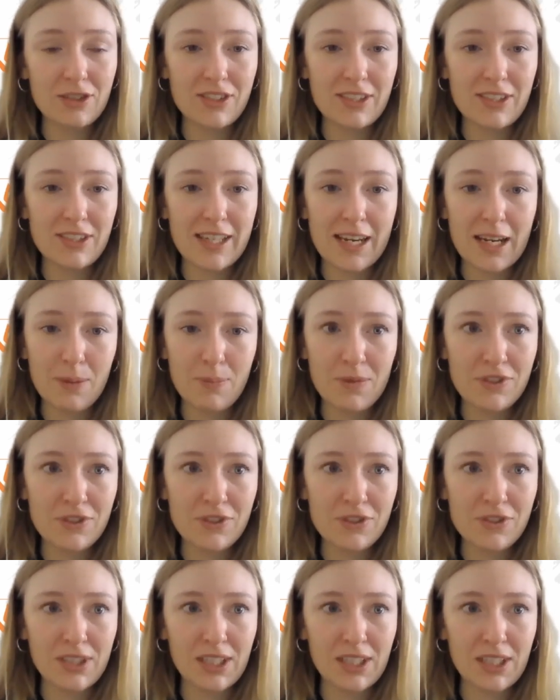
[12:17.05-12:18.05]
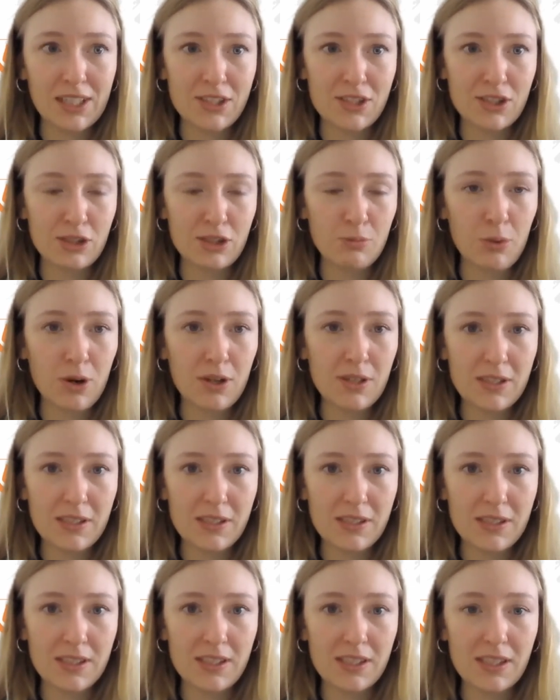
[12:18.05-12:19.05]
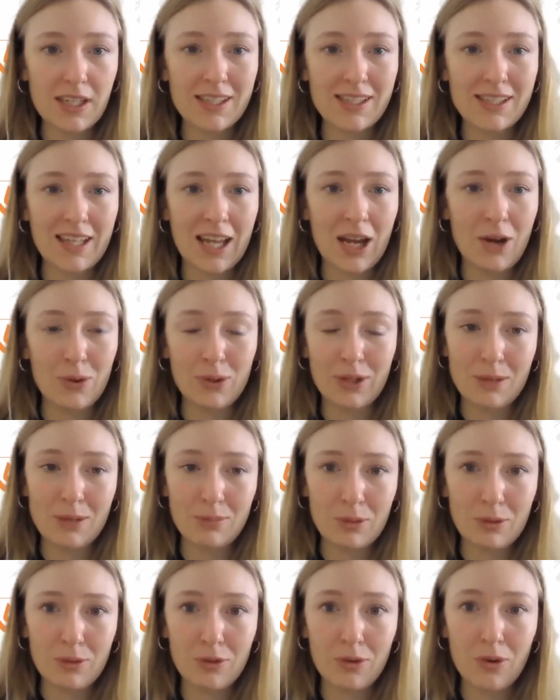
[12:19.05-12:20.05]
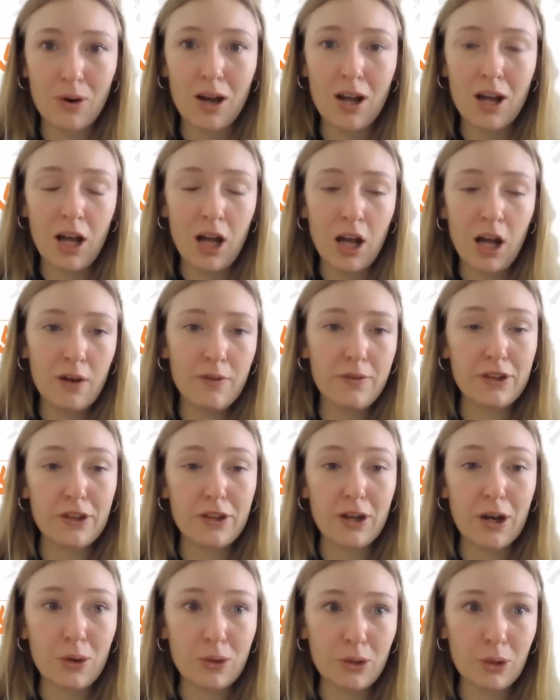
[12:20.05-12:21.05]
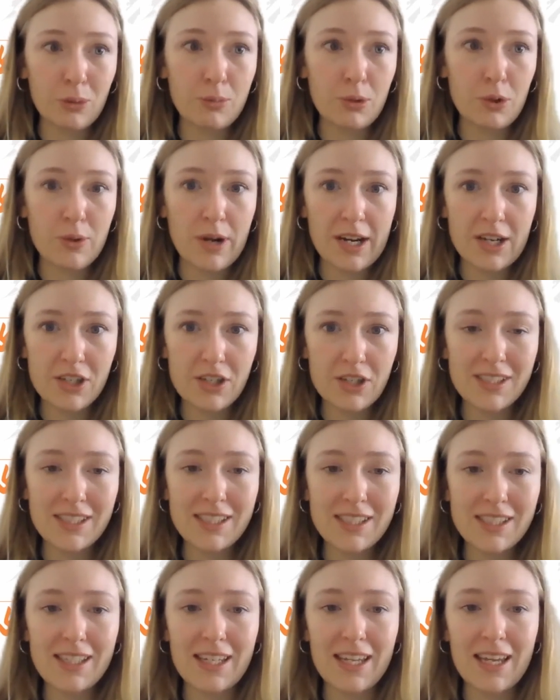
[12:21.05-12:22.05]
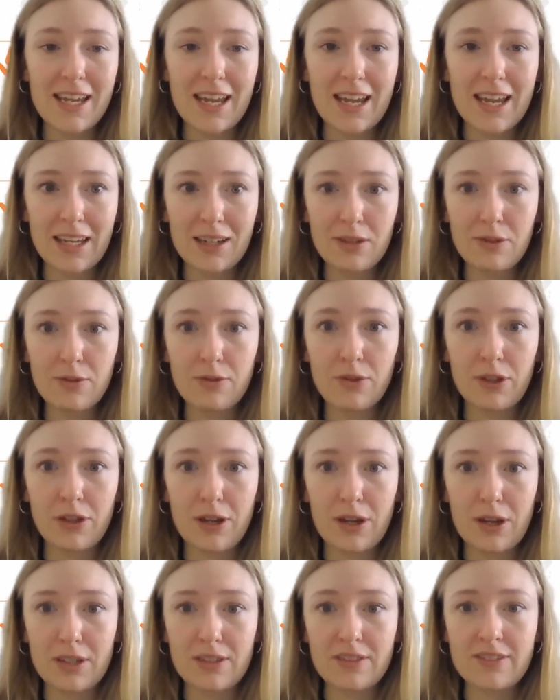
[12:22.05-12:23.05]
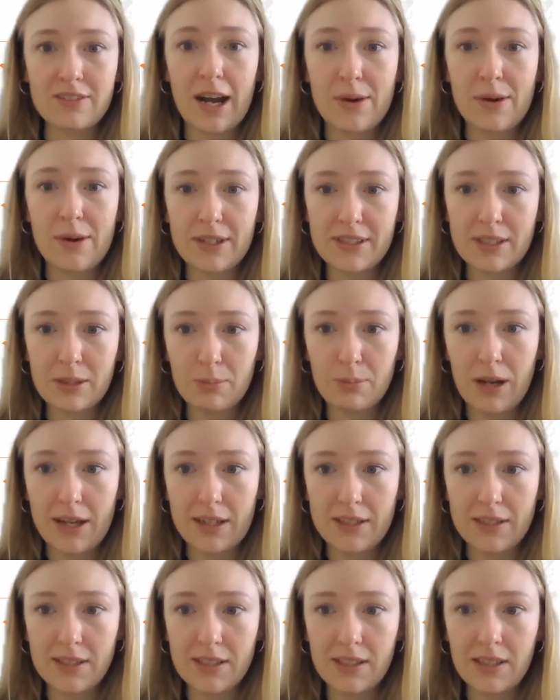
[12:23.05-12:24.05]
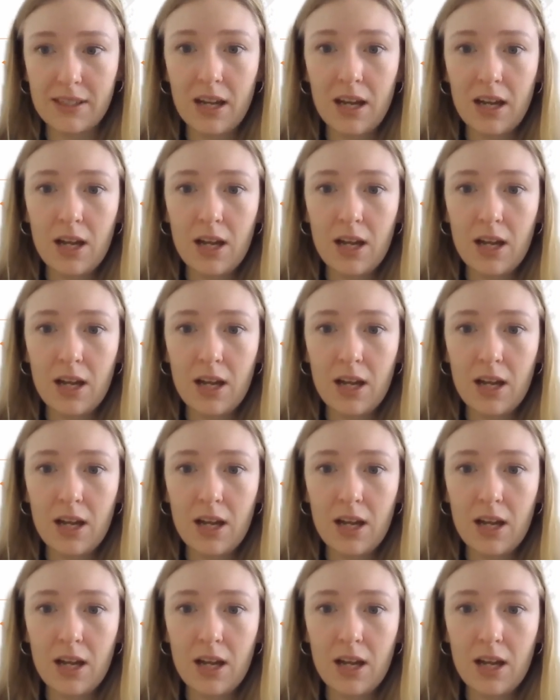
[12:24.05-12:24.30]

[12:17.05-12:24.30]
set up these due diligence processes, as outlined before, for their own operations and for their direct suppliers.